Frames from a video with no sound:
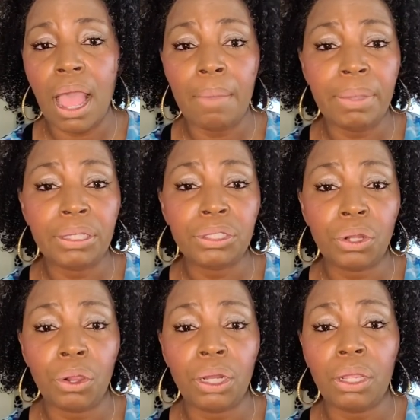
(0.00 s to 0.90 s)
I mentioned
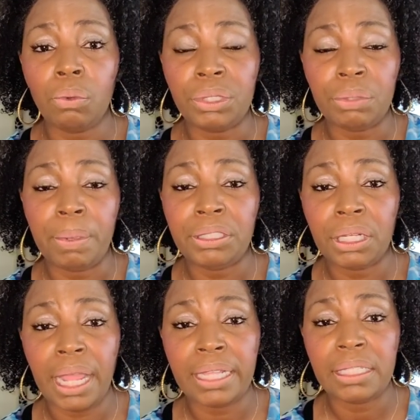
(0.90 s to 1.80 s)
earlier, which
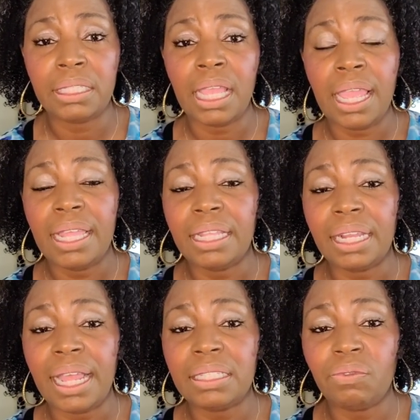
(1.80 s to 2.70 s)
specializes in the
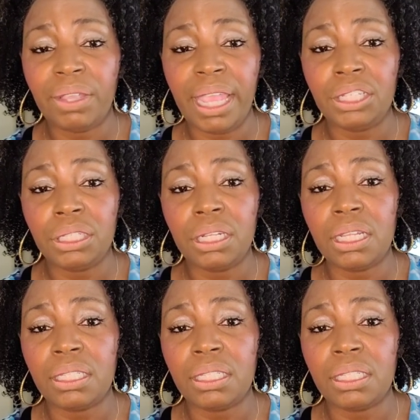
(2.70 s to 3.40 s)
classification,